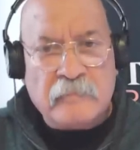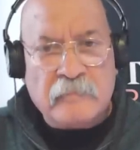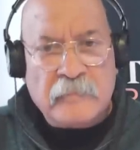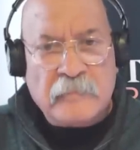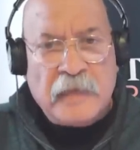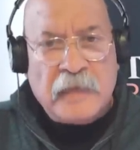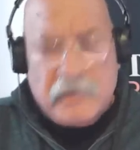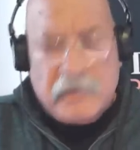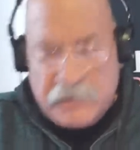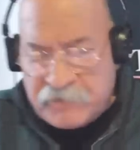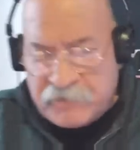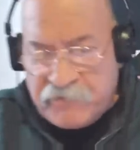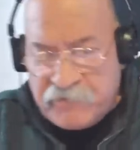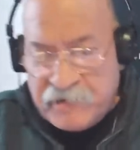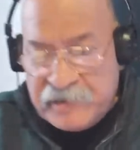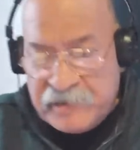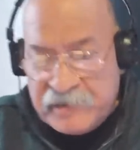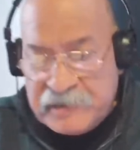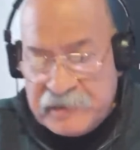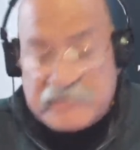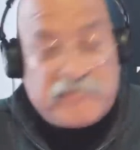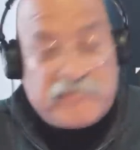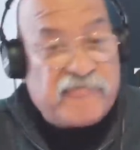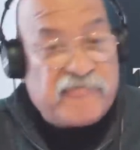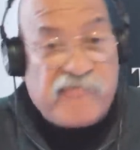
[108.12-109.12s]
Ukraine is
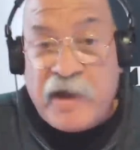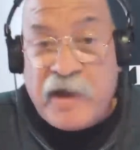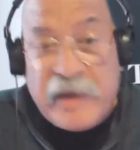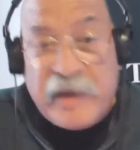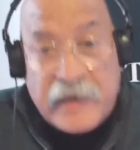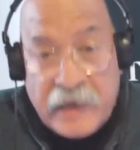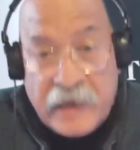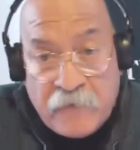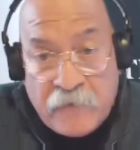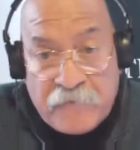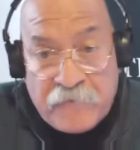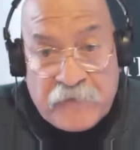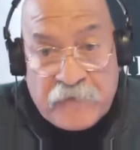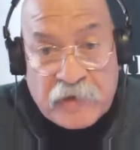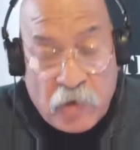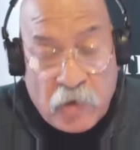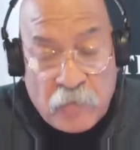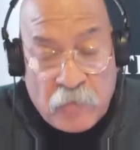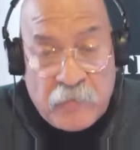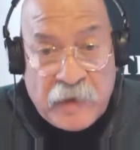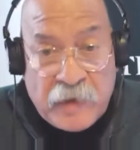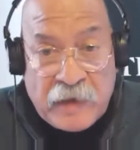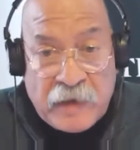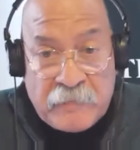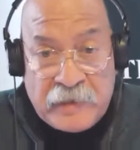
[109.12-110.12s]
crying out for
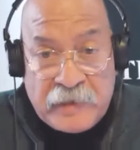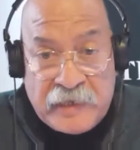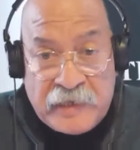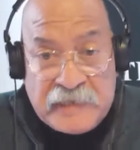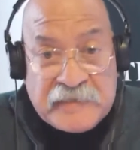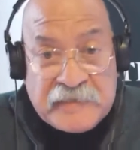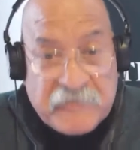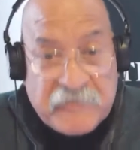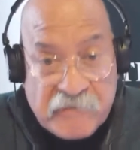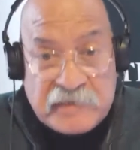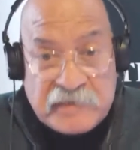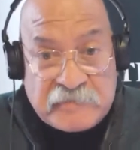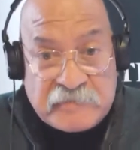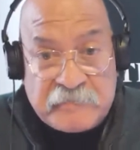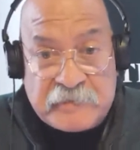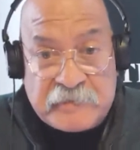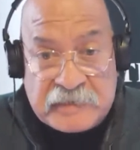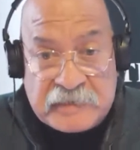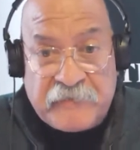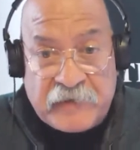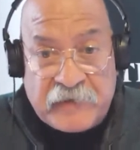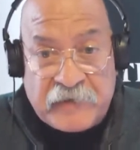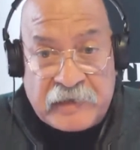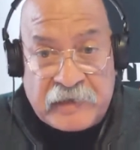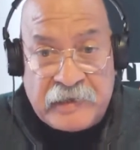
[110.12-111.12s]
combat planes, very
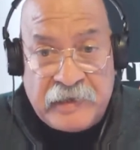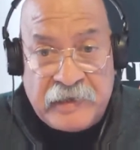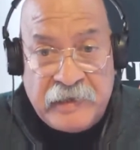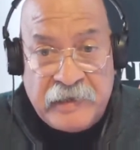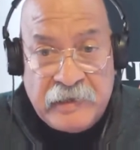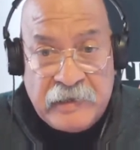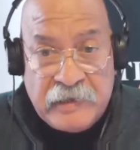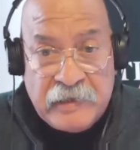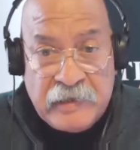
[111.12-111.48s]
specifically.